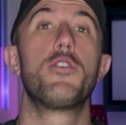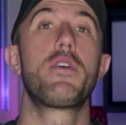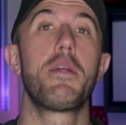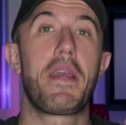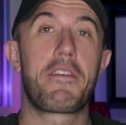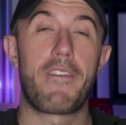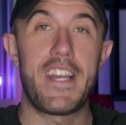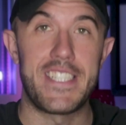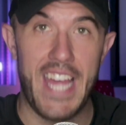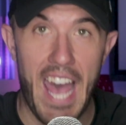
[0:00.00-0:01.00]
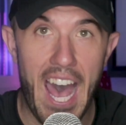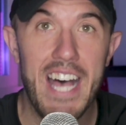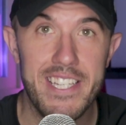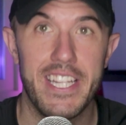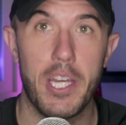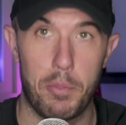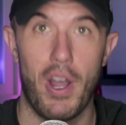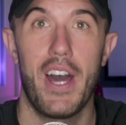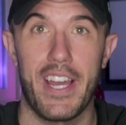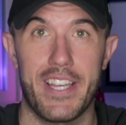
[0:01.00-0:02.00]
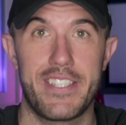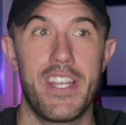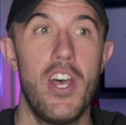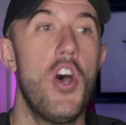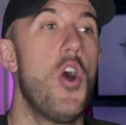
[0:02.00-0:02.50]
You can make fantastic products